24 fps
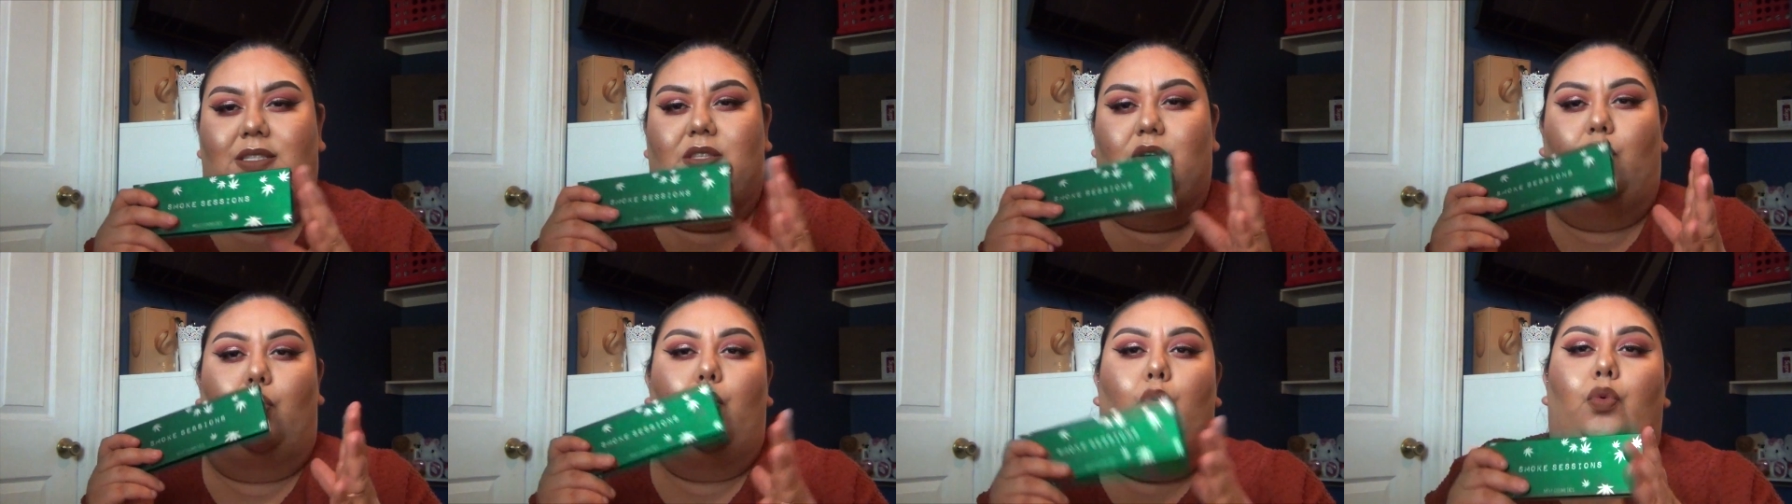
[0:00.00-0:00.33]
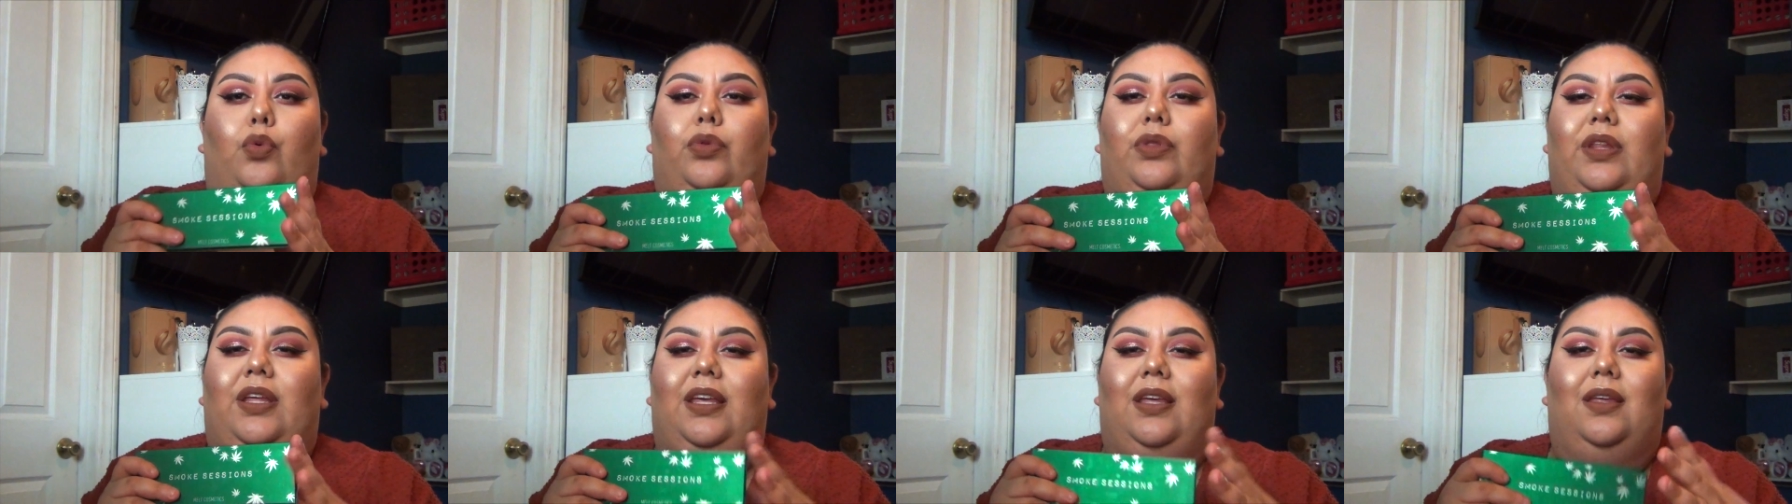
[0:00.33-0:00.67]
the
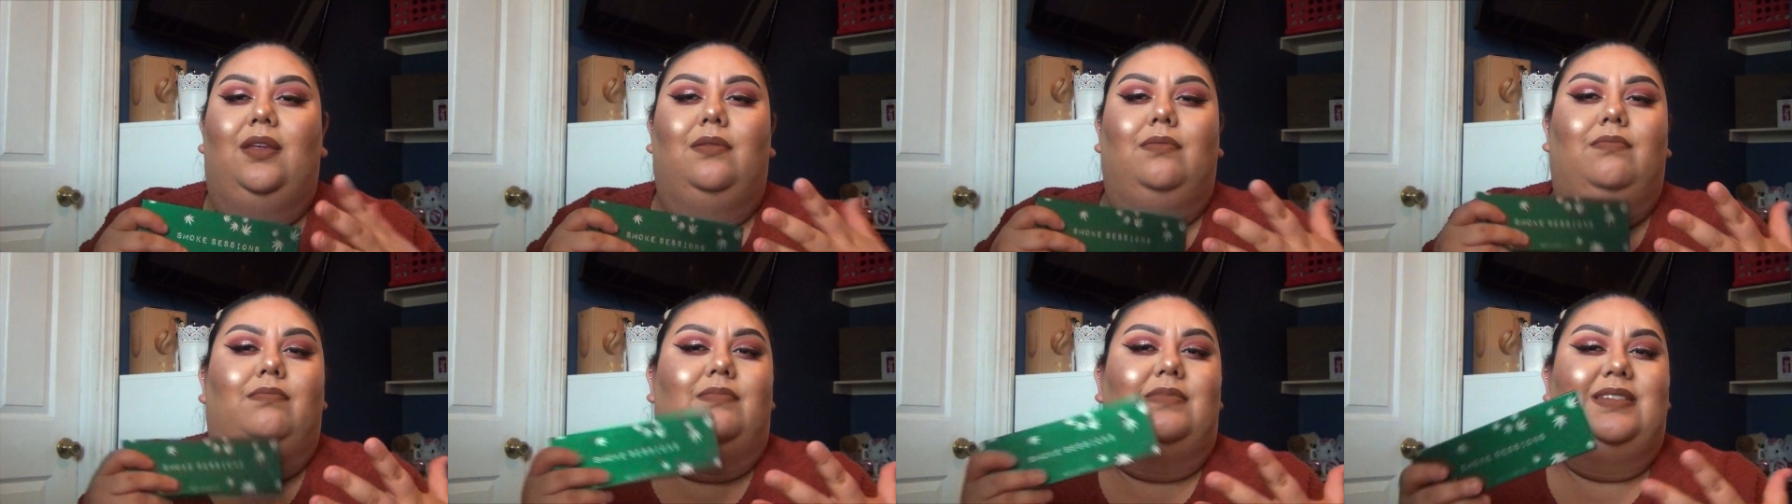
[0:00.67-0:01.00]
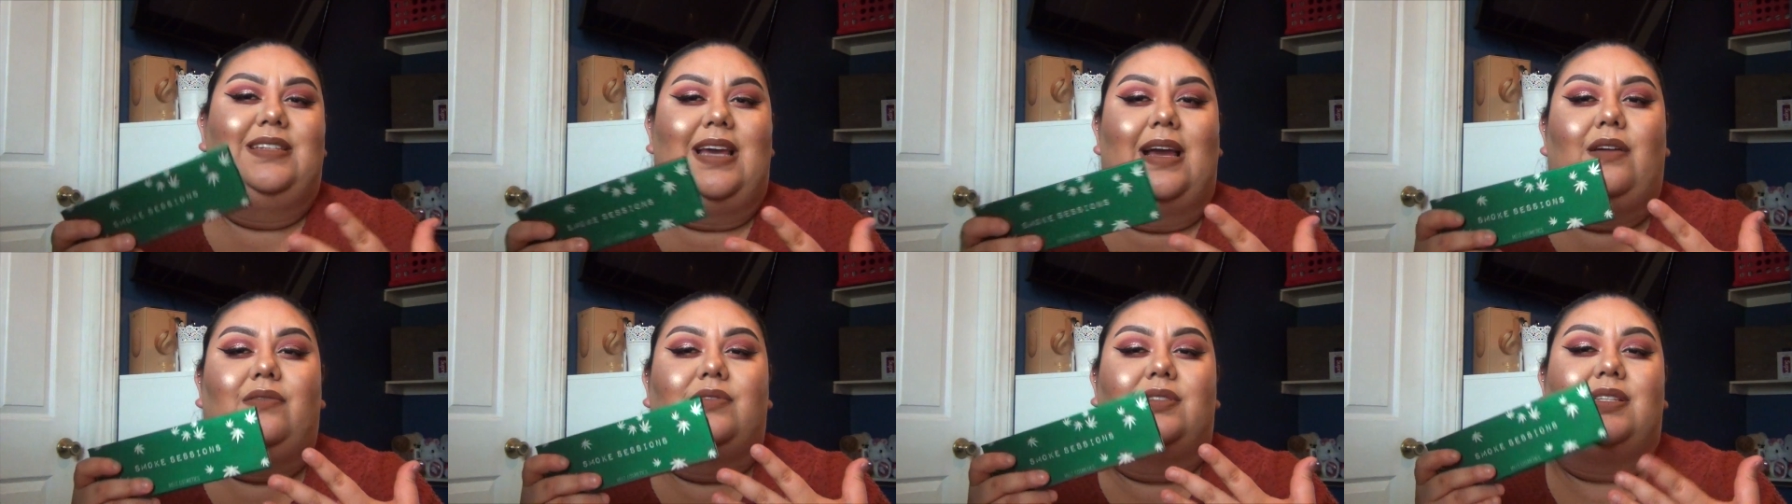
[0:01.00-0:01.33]
only
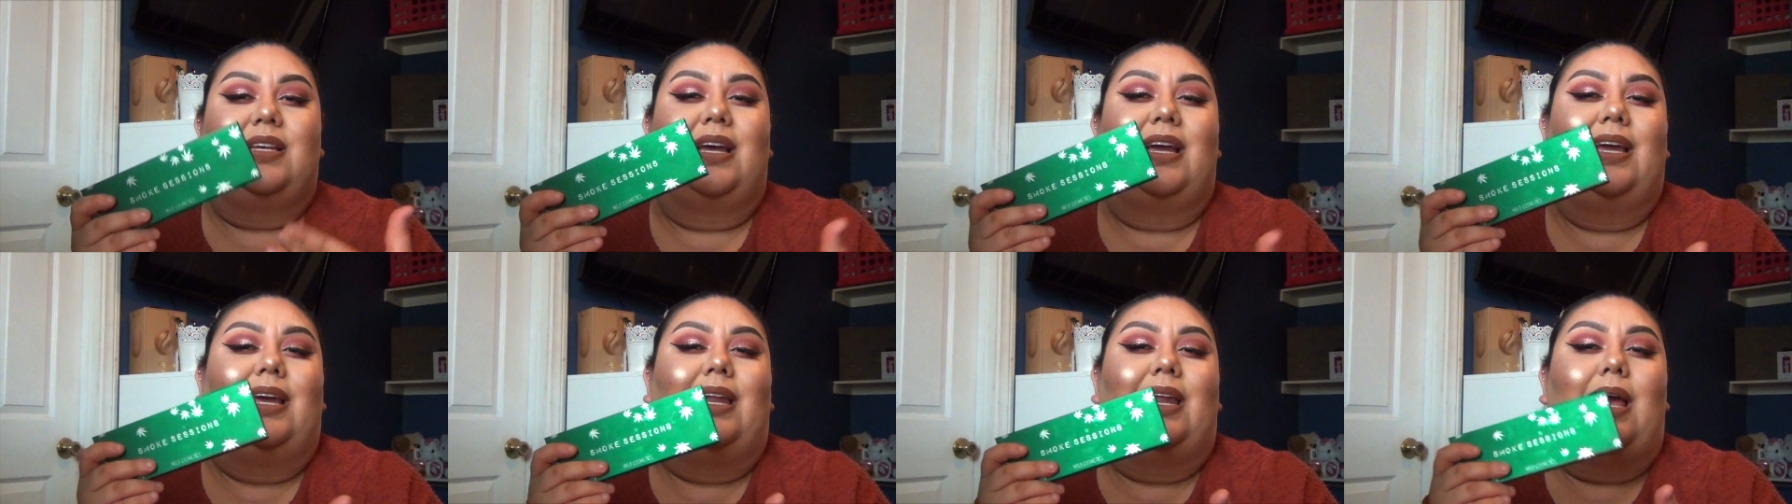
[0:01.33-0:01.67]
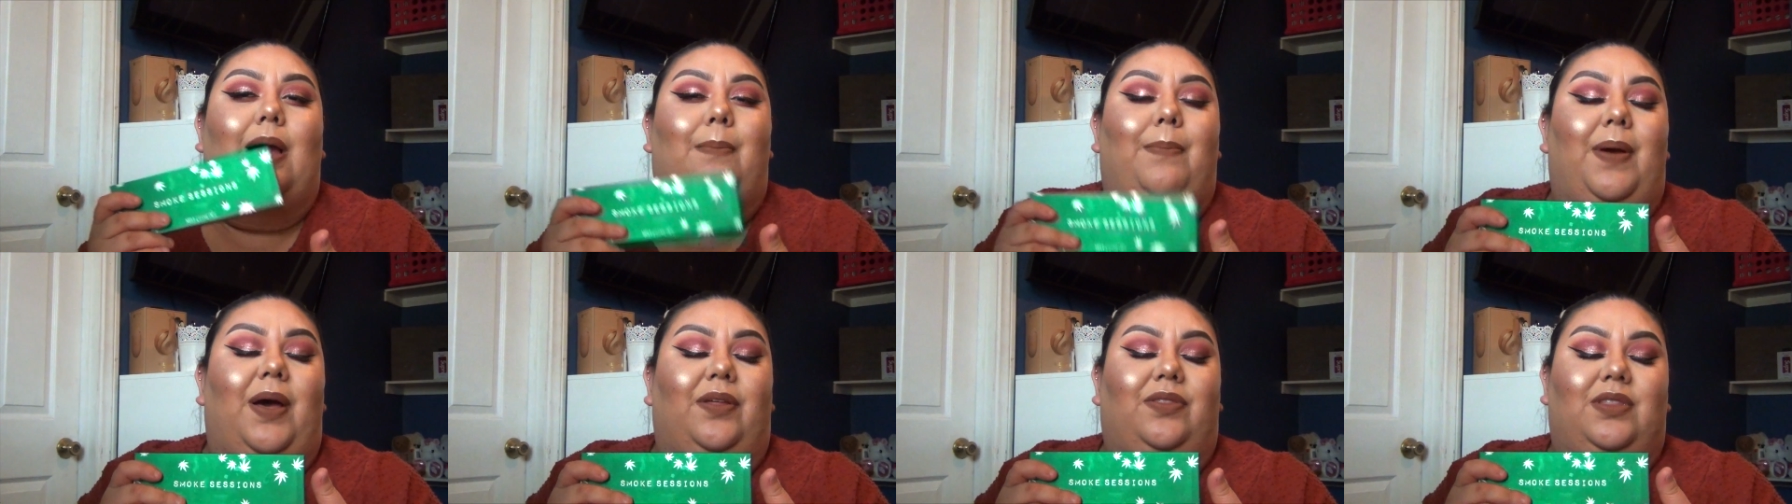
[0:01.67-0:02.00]
downside
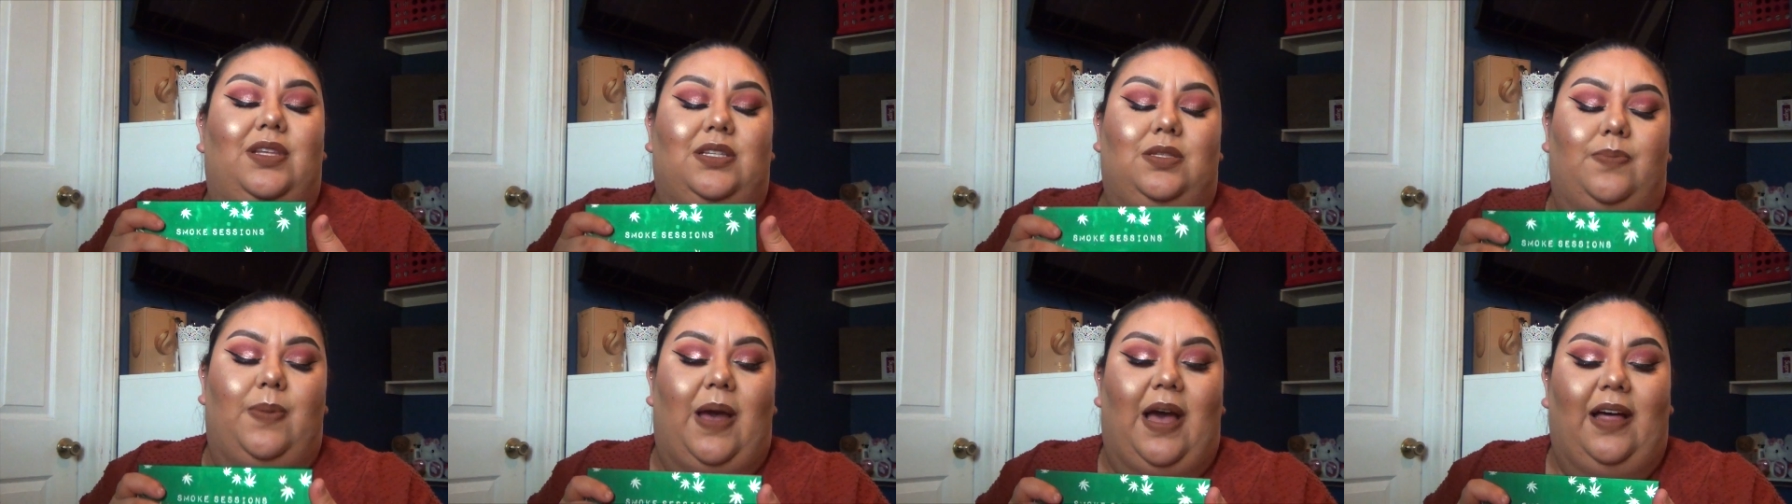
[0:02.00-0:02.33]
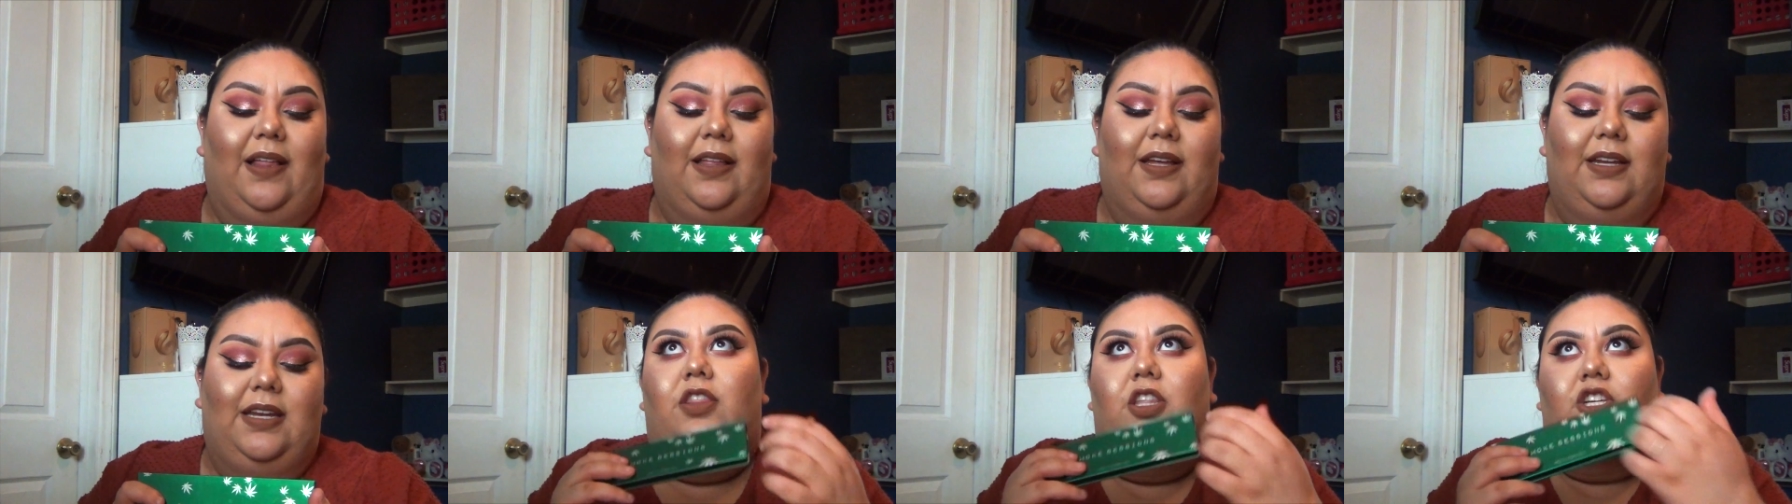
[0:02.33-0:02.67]
about this palette,